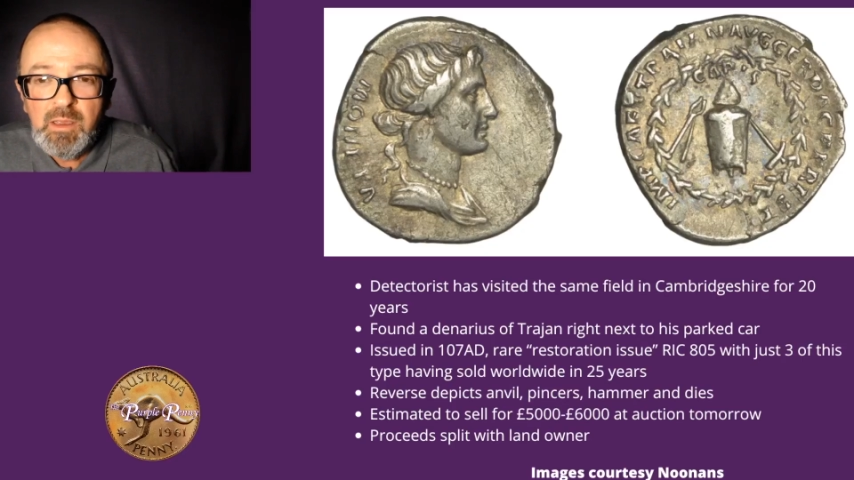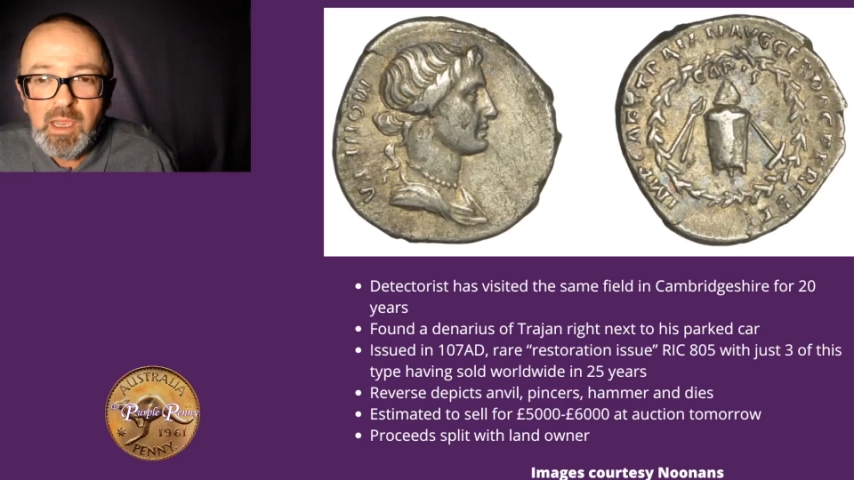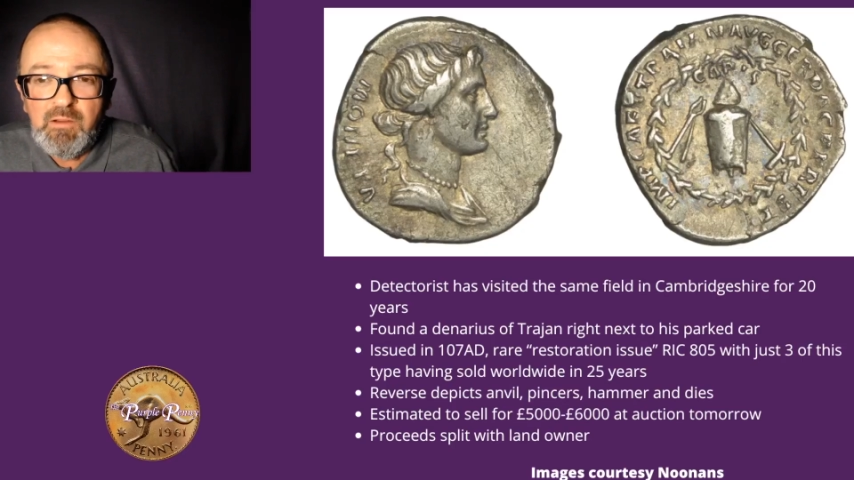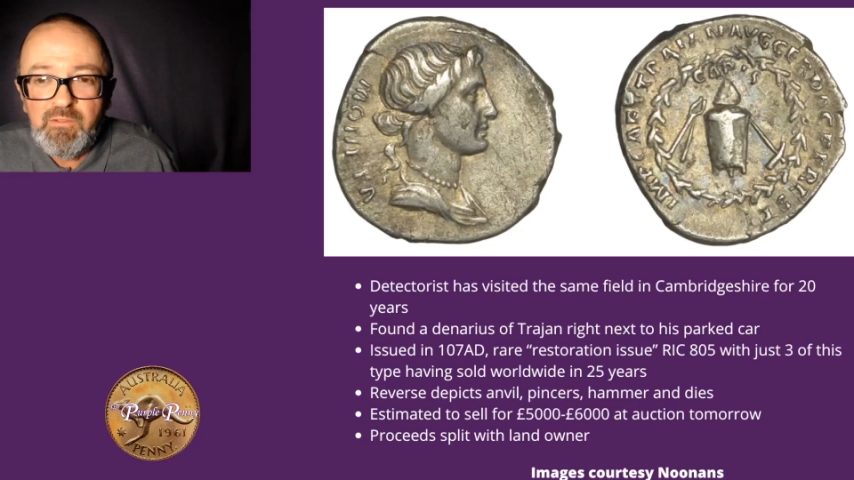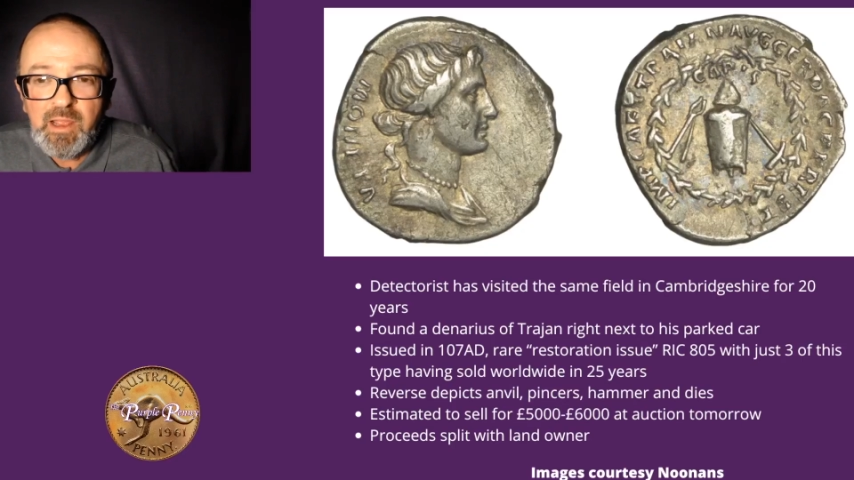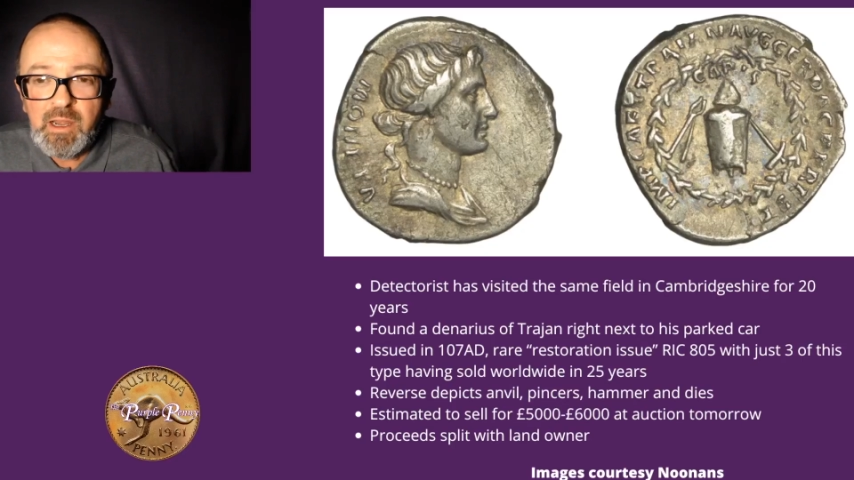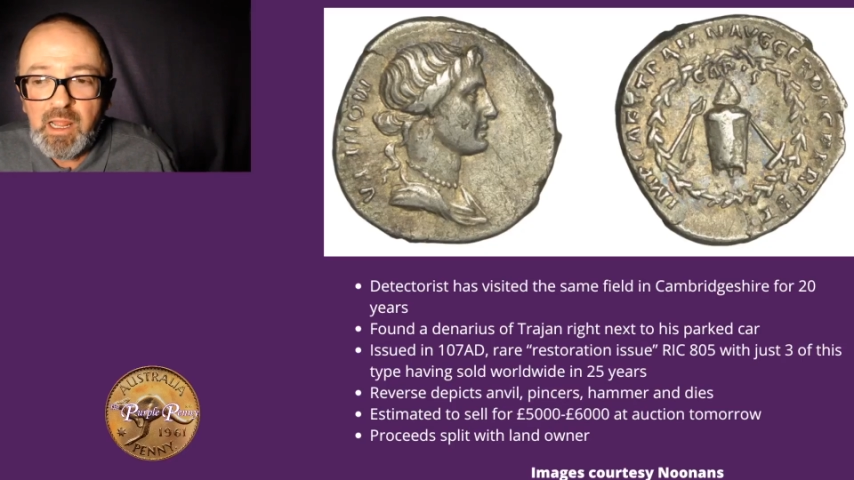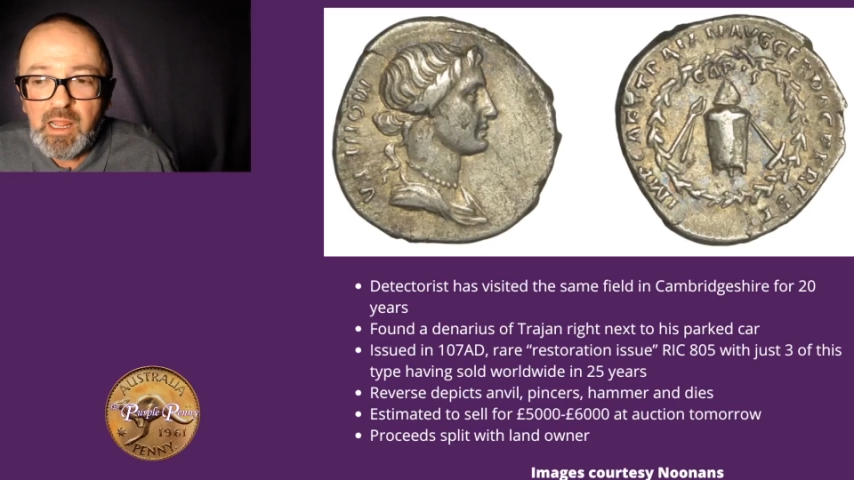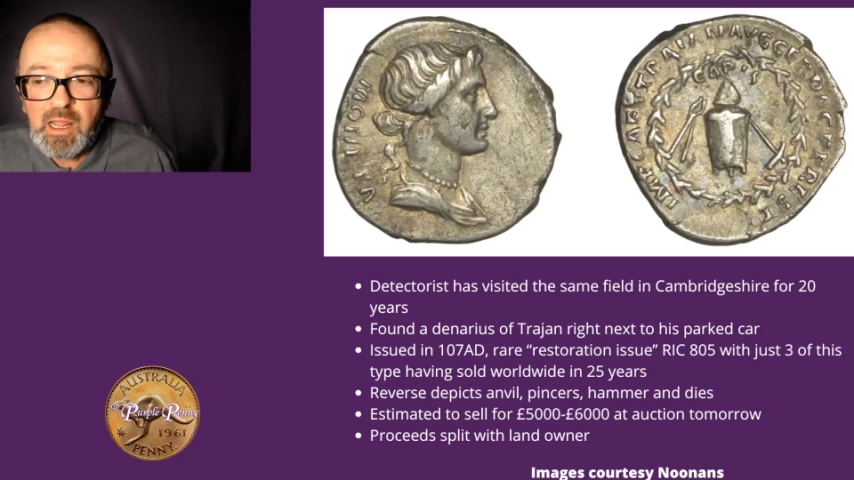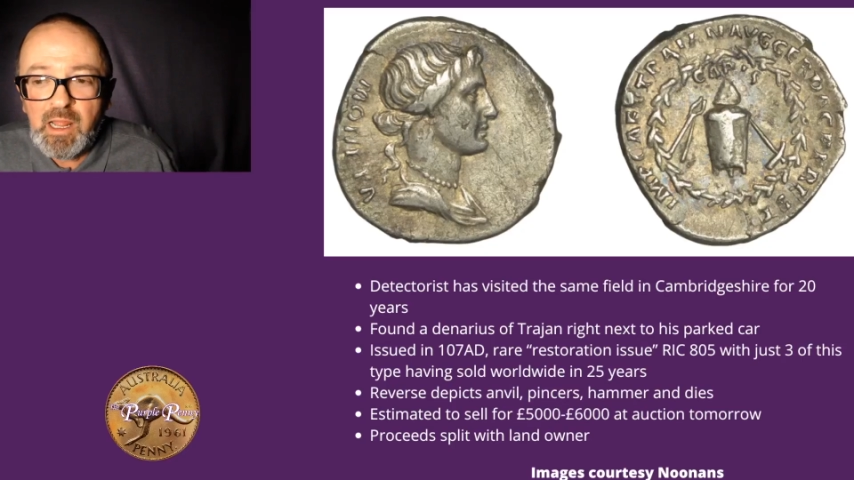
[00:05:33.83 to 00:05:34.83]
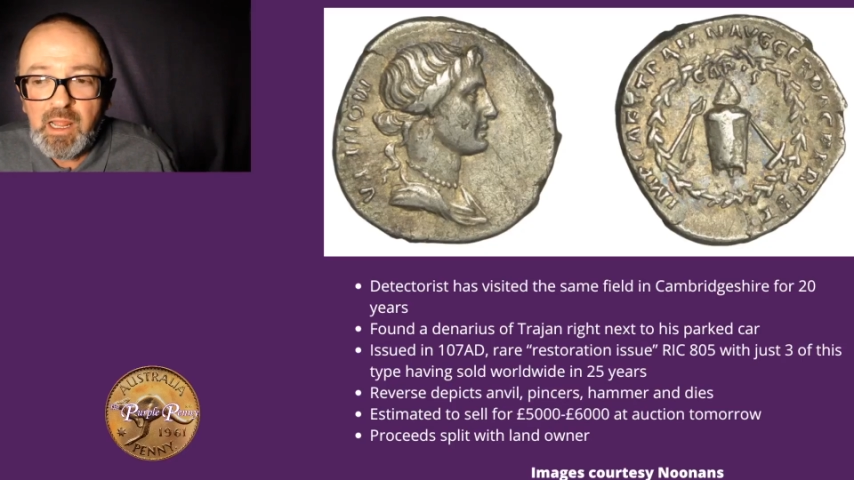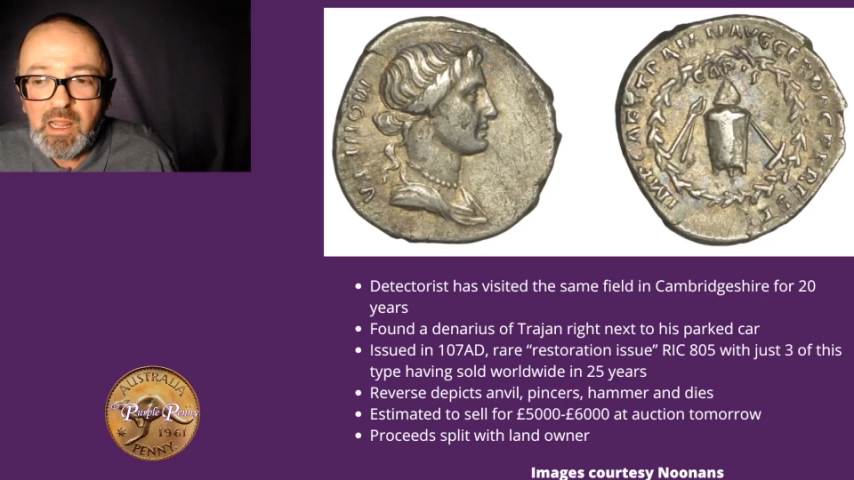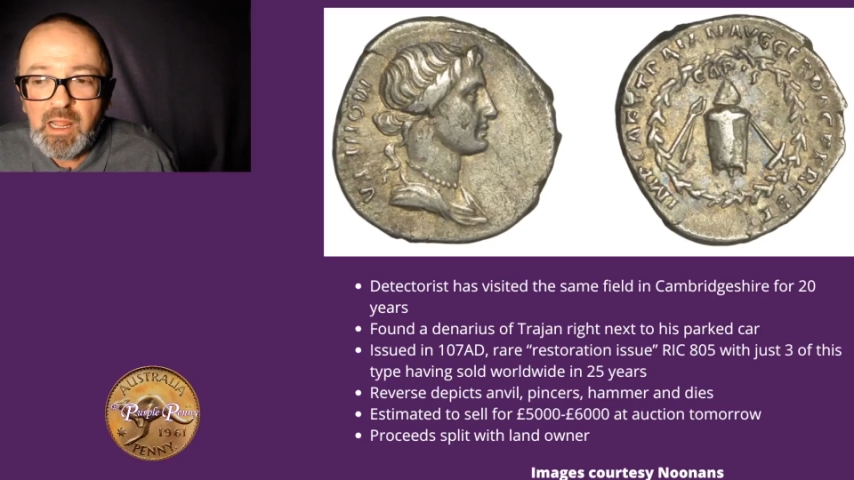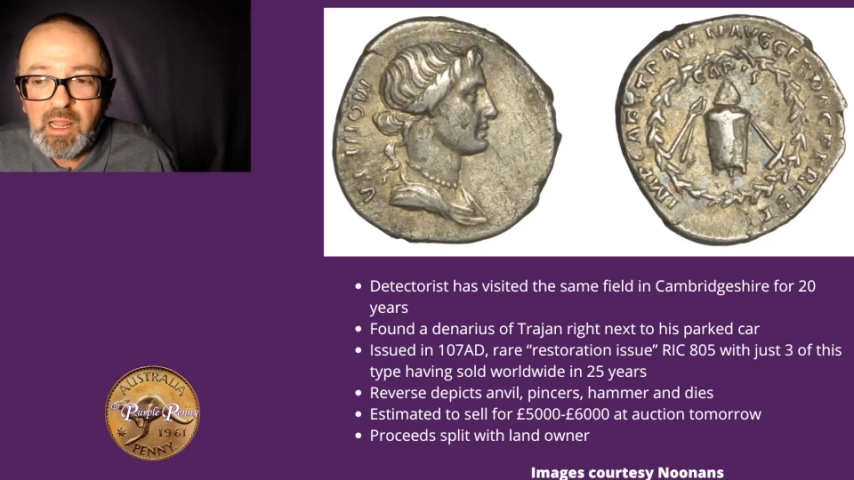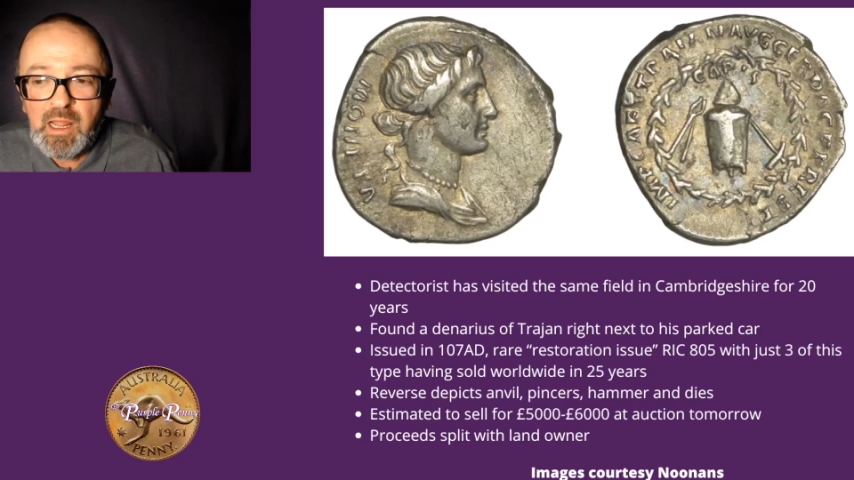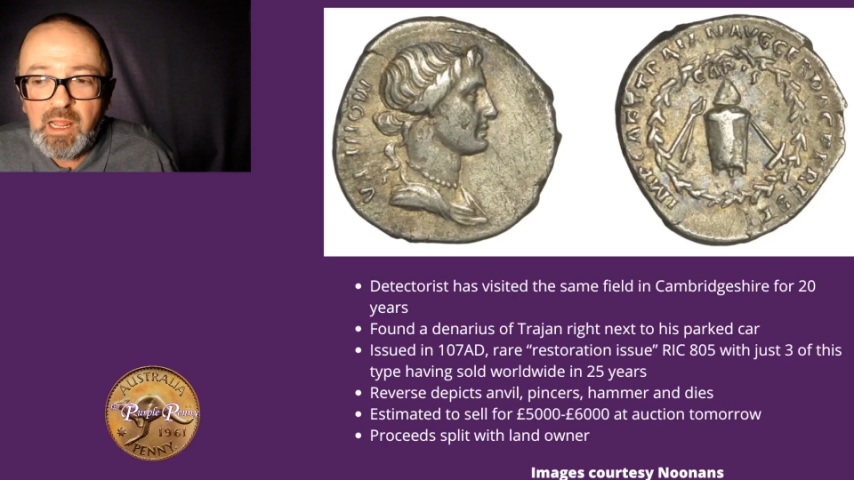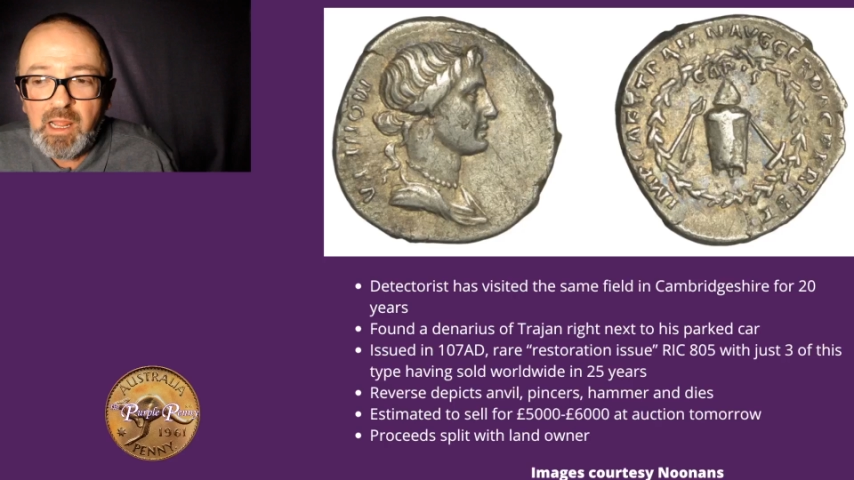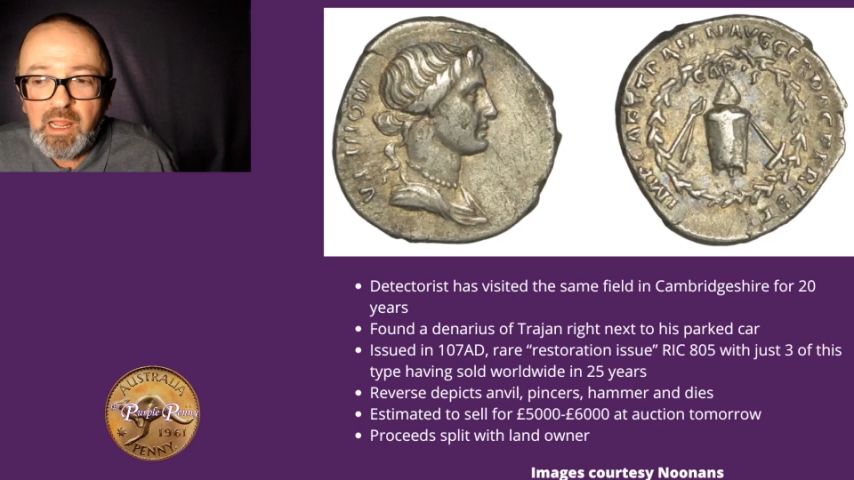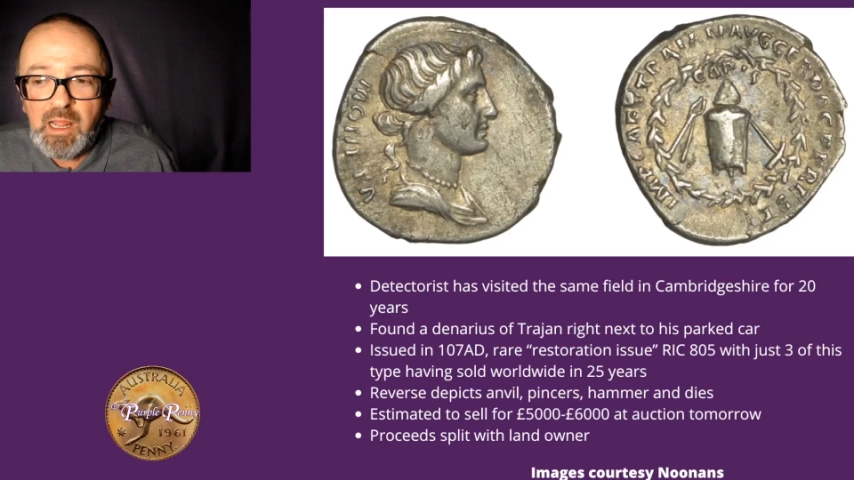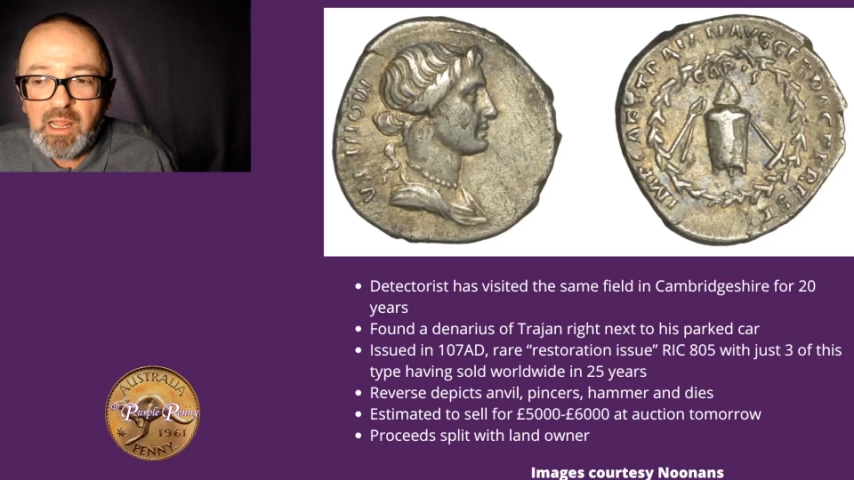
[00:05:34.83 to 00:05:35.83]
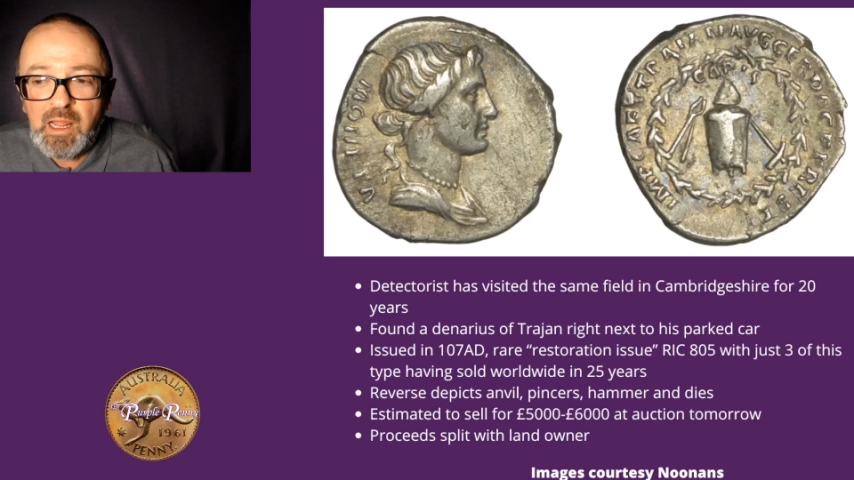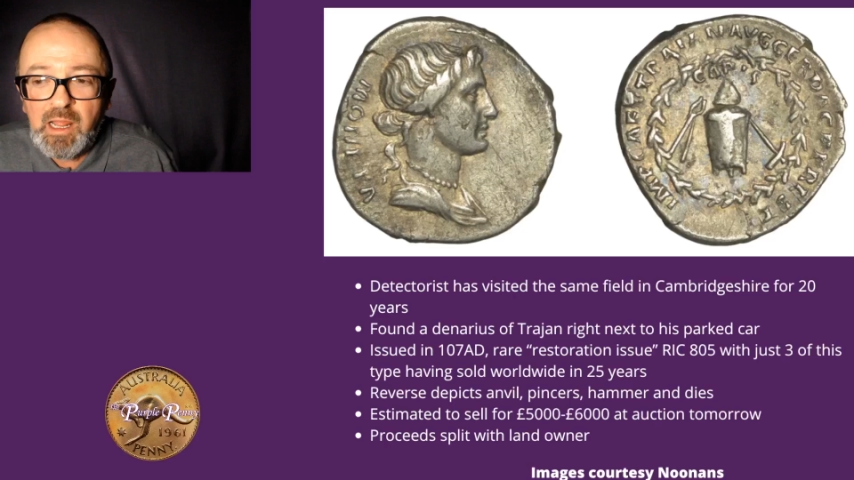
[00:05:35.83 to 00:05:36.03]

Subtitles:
had found nothing, walked back to his car,